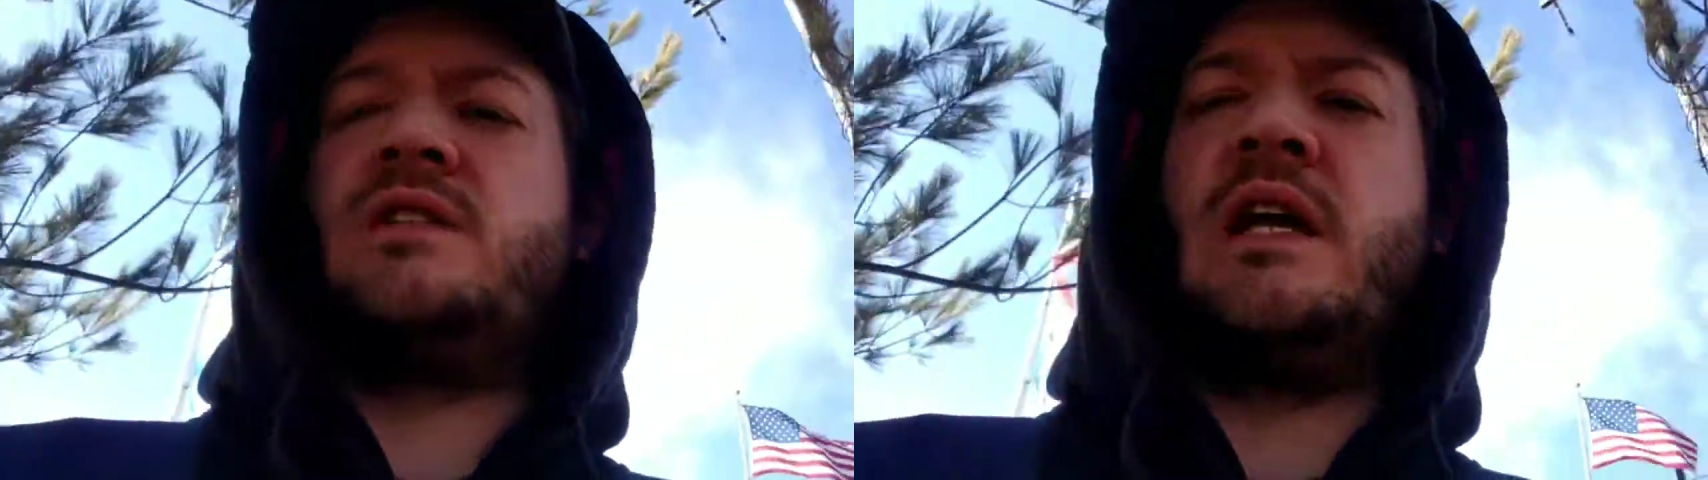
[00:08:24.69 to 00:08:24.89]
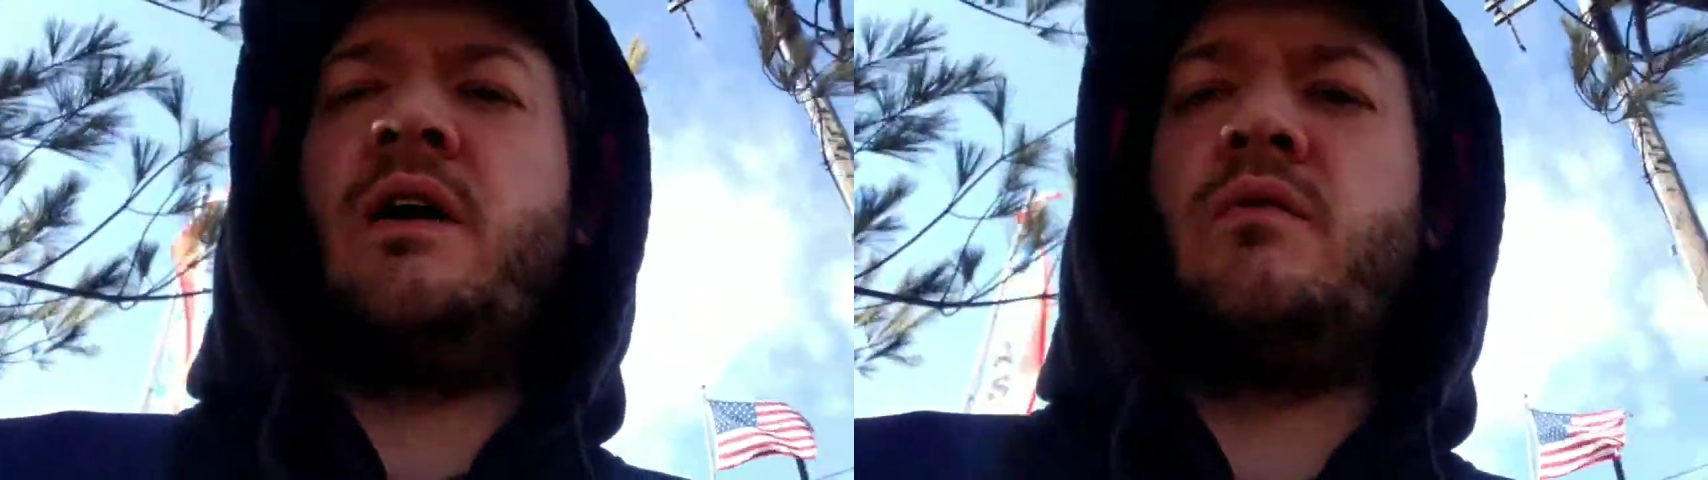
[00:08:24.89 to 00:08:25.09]

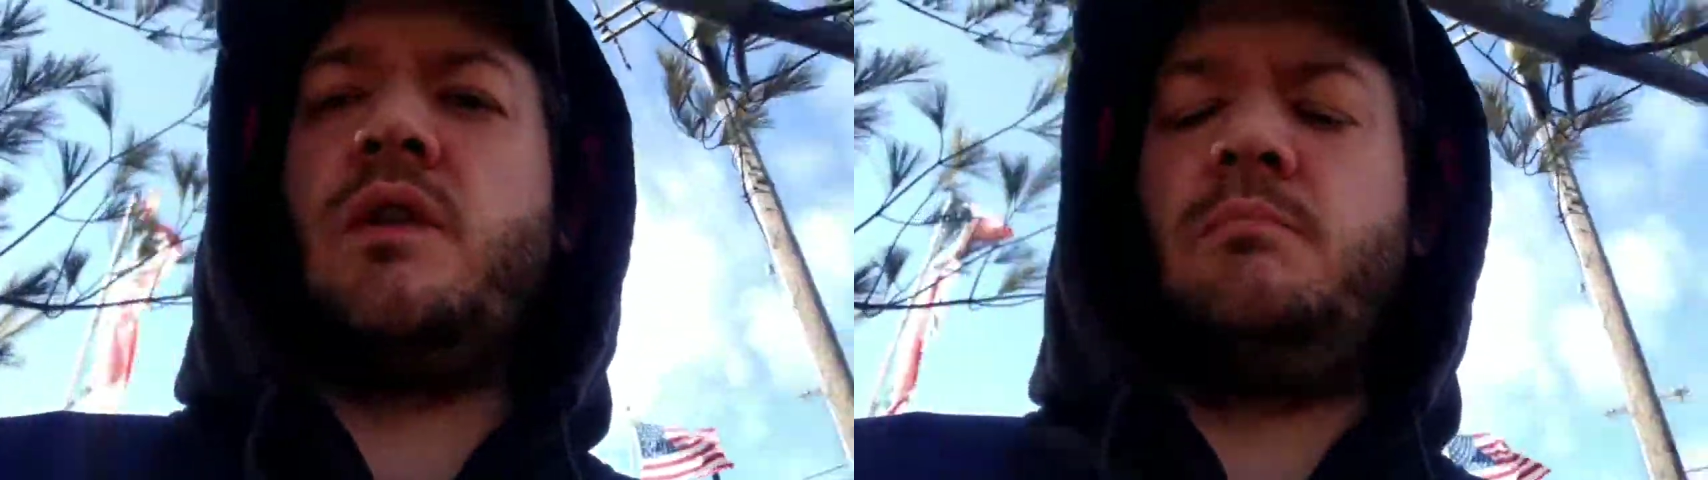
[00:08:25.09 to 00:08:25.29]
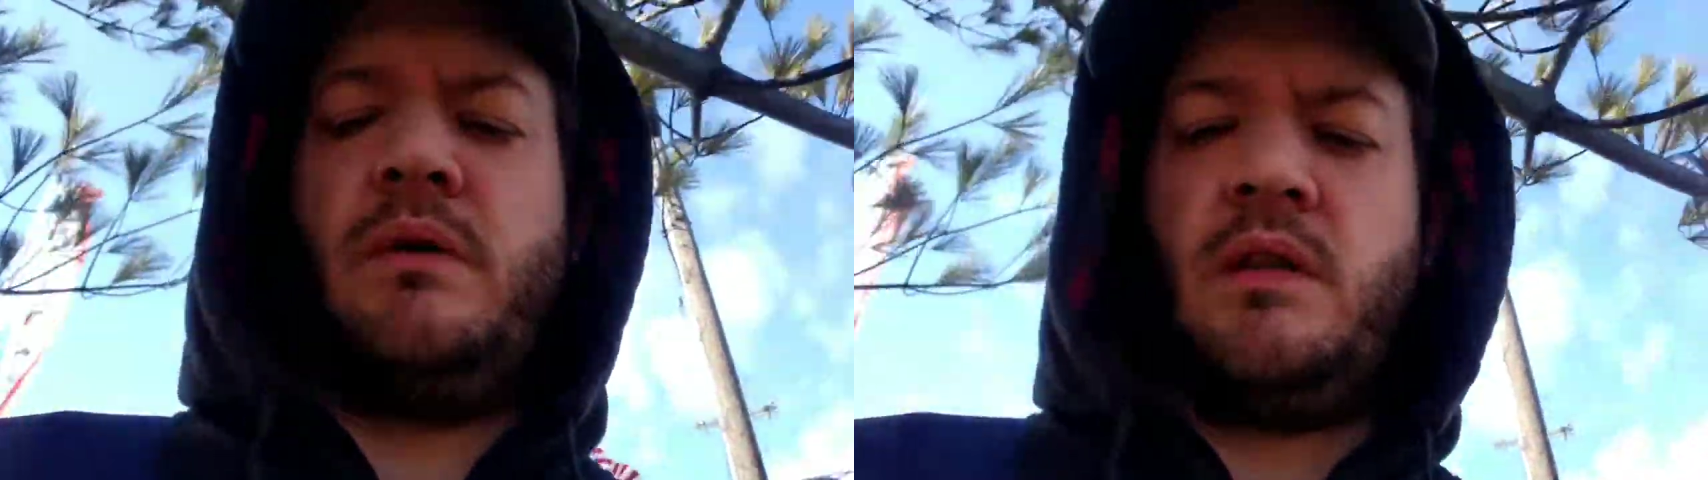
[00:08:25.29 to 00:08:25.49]
not
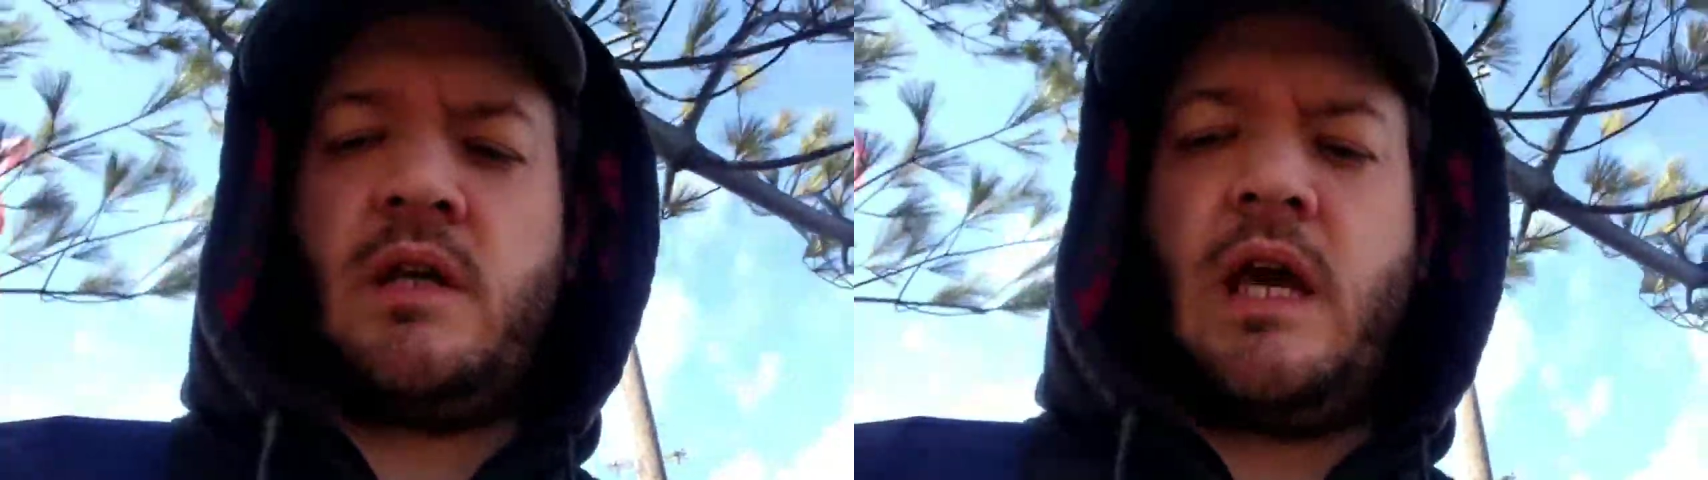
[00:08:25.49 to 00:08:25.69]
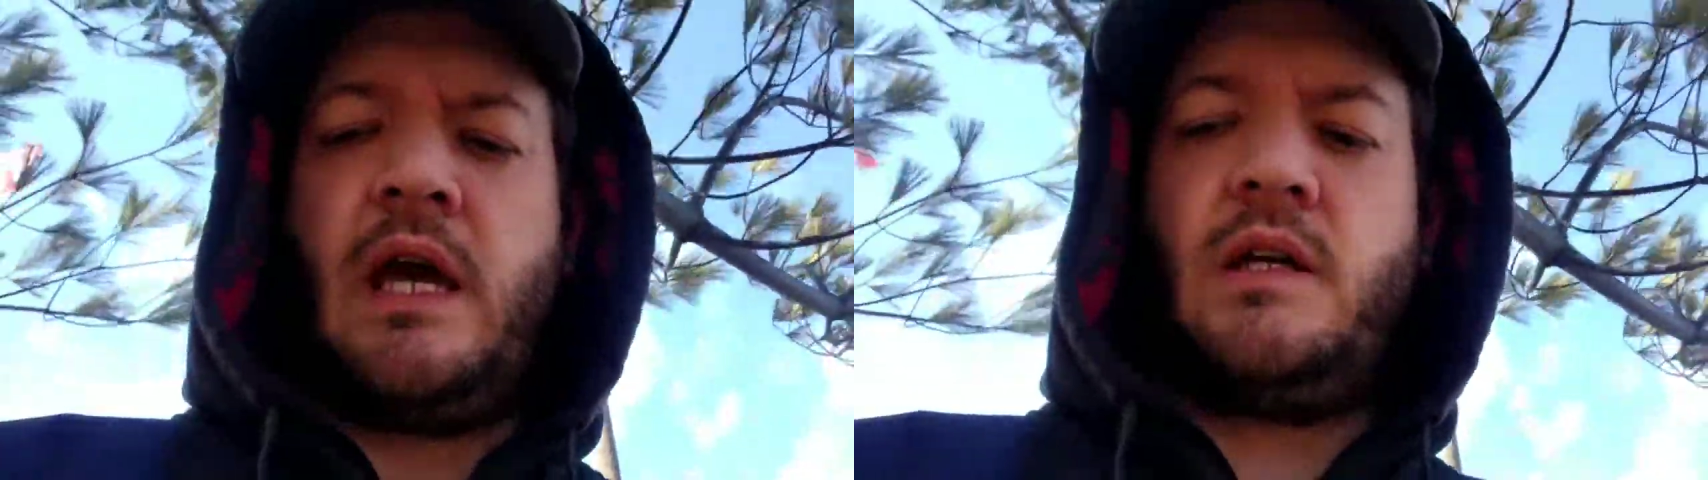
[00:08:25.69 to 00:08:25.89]
really been the
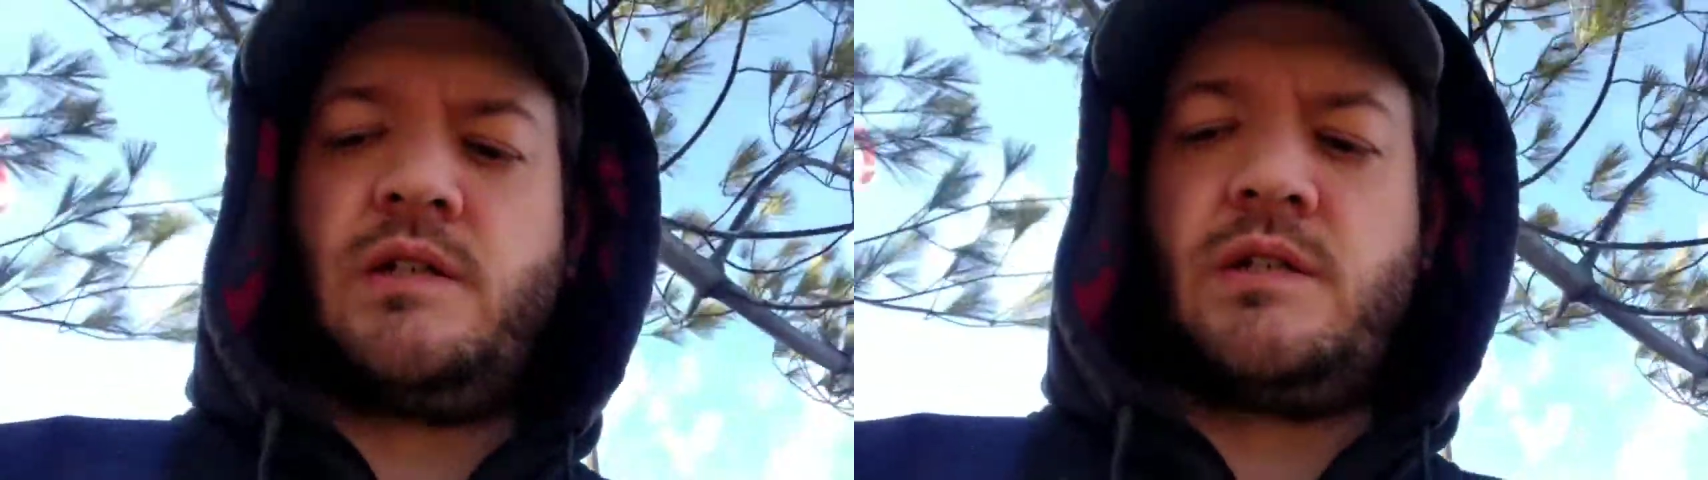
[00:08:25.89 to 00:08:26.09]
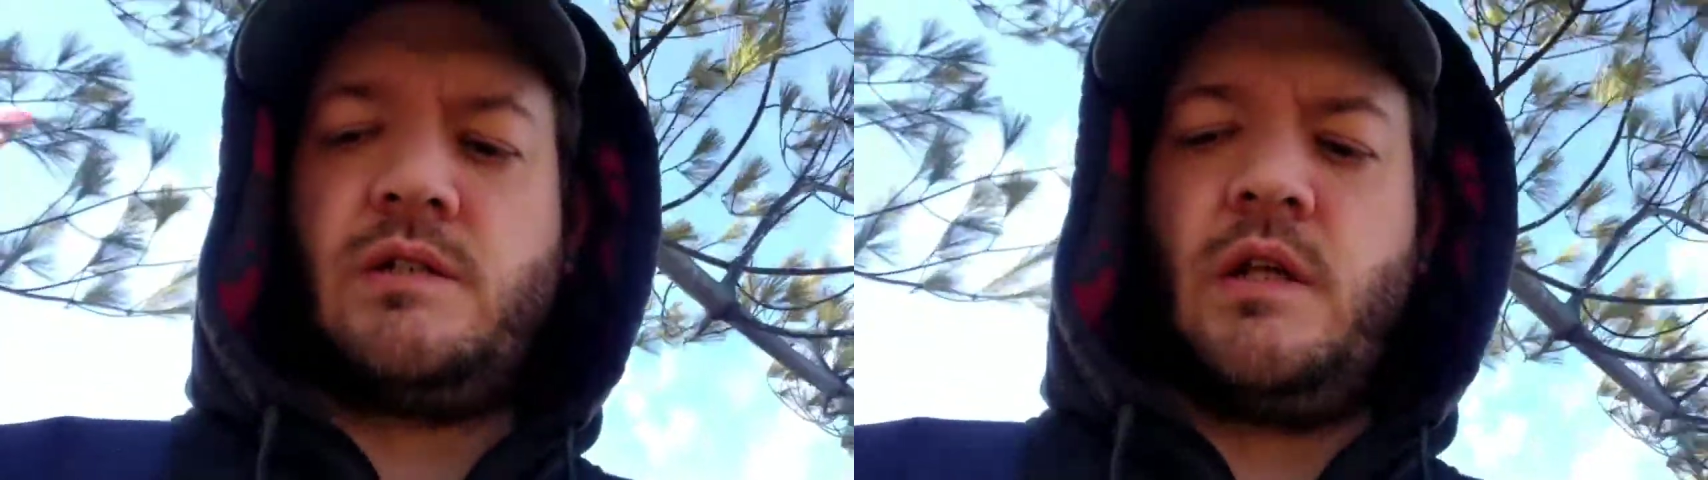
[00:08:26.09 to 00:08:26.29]

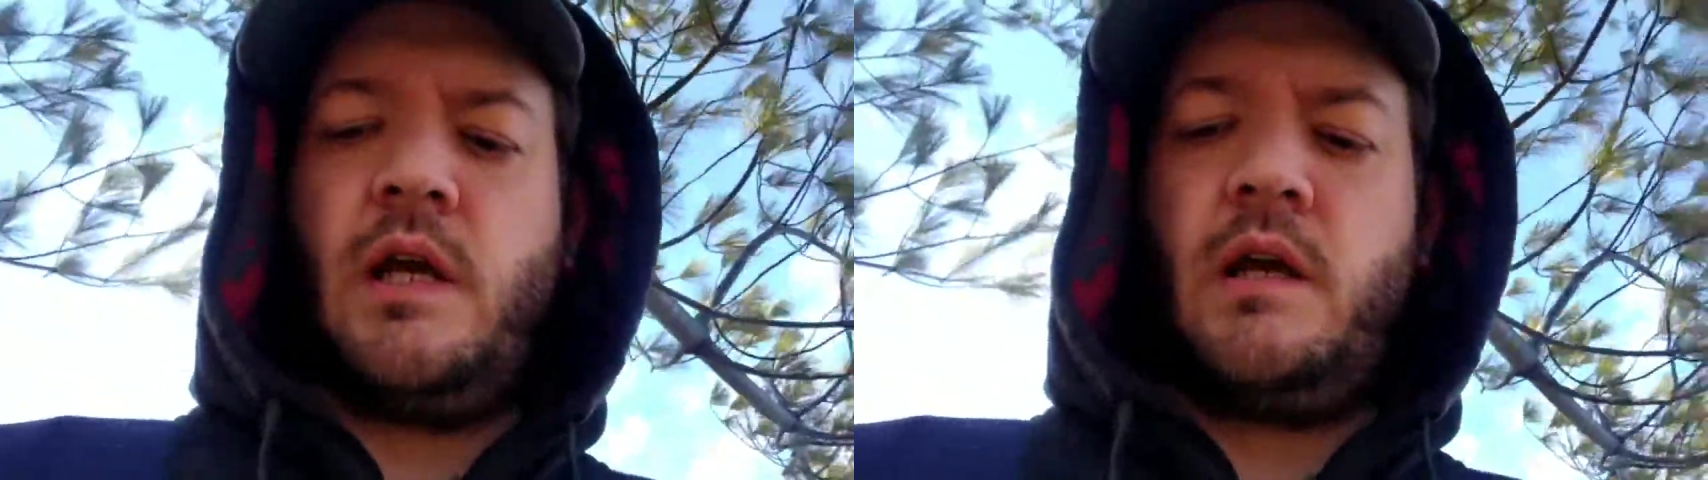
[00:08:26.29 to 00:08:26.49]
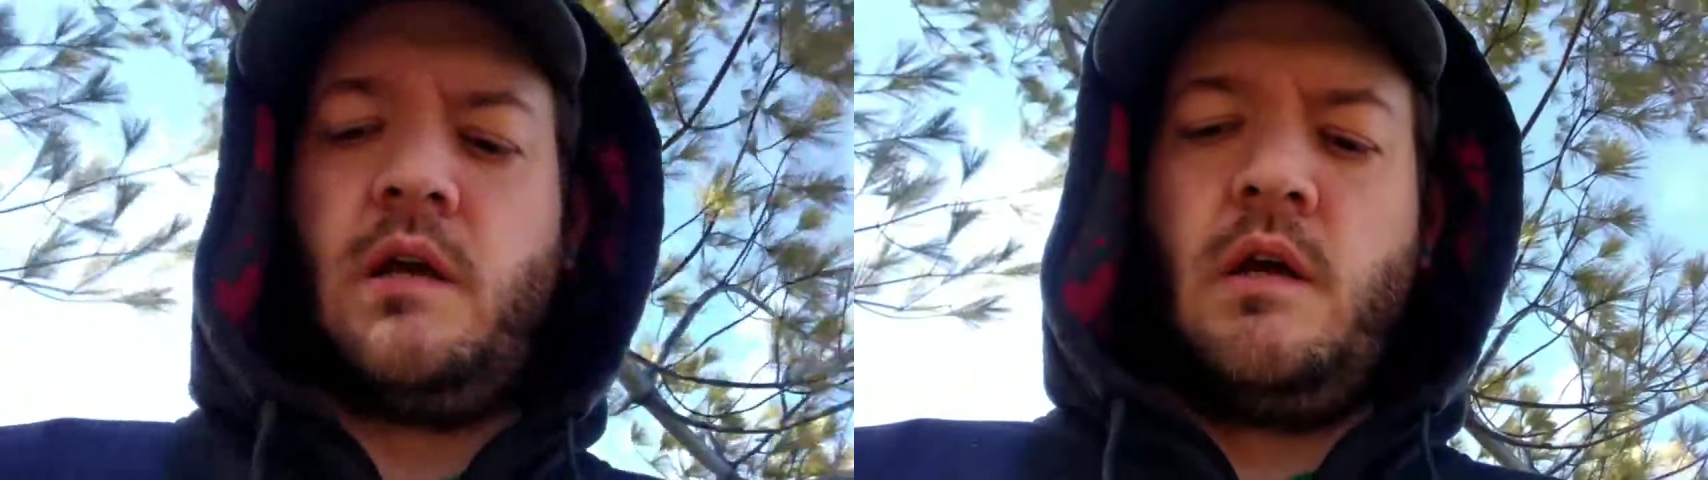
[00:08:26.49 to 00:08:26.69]
case.
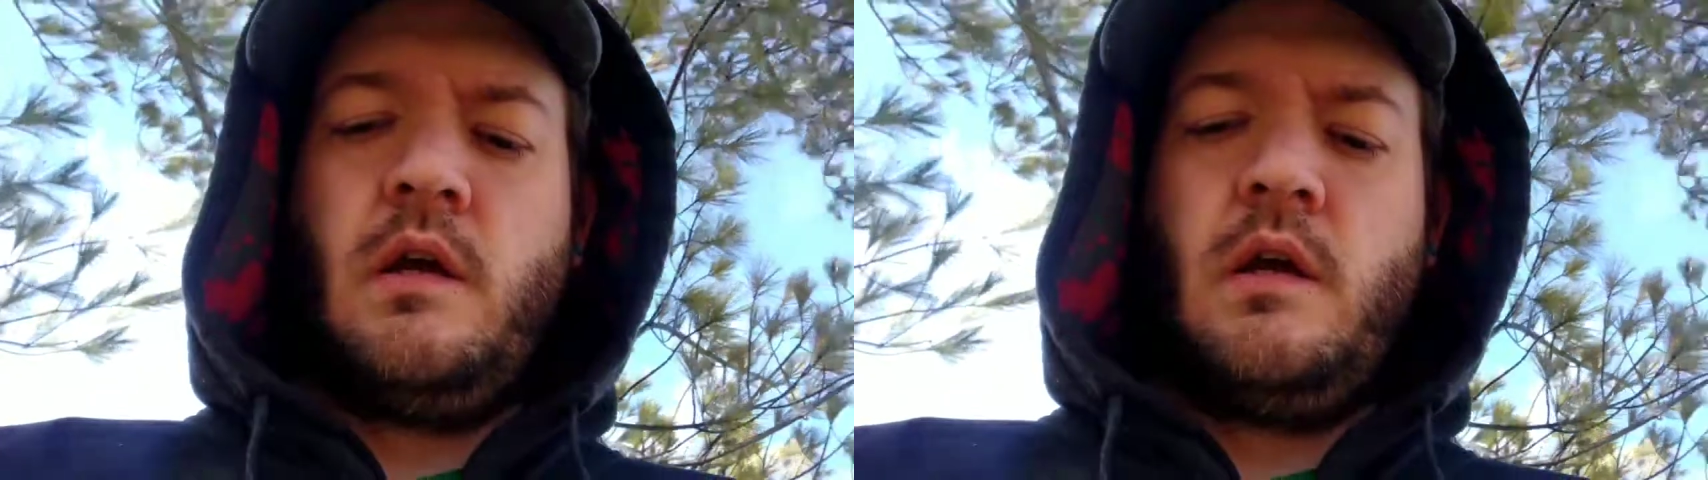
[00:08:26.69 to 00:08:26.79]
Like,